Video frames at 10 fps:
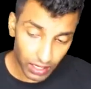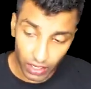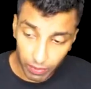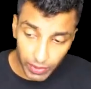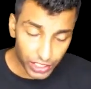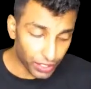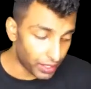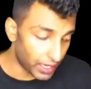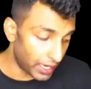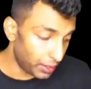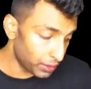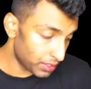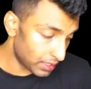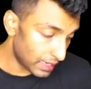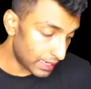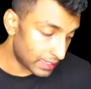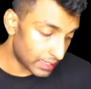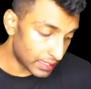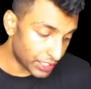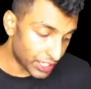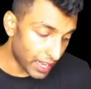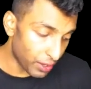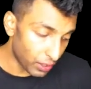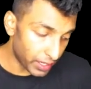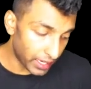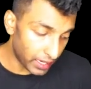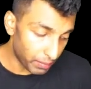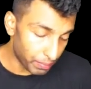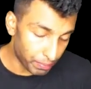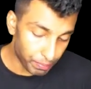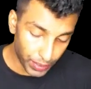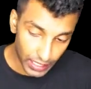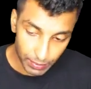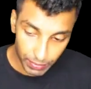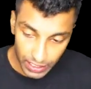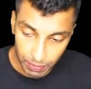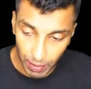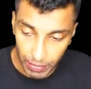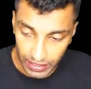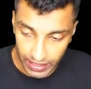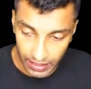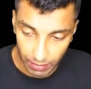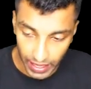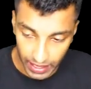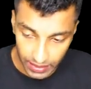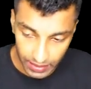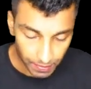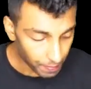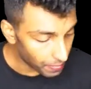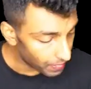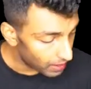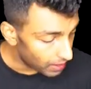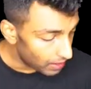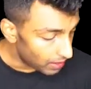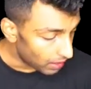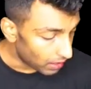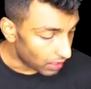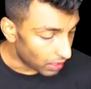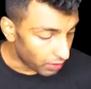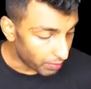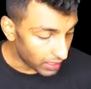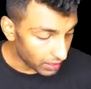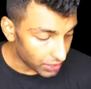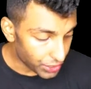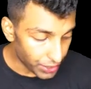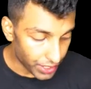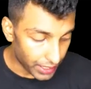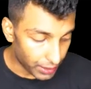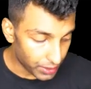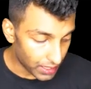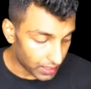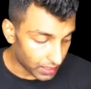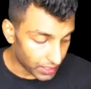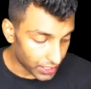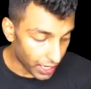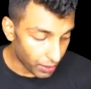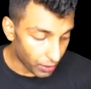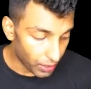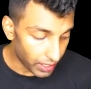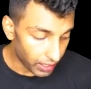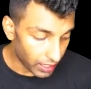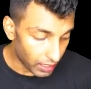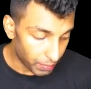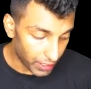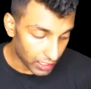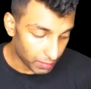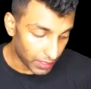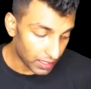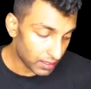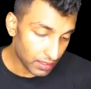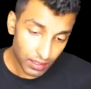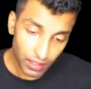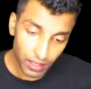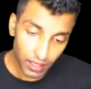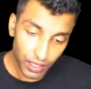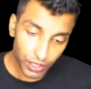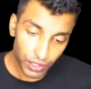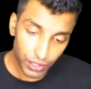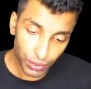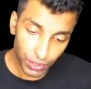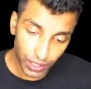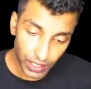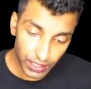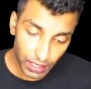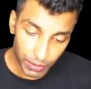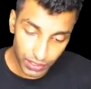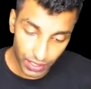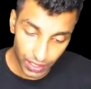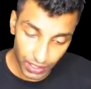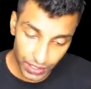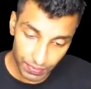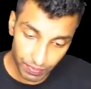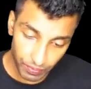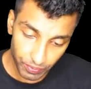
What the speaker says: government should reduce its shareholding in PSBs, public sector banks. Government should reduce its shareholding in PSBs to 33%.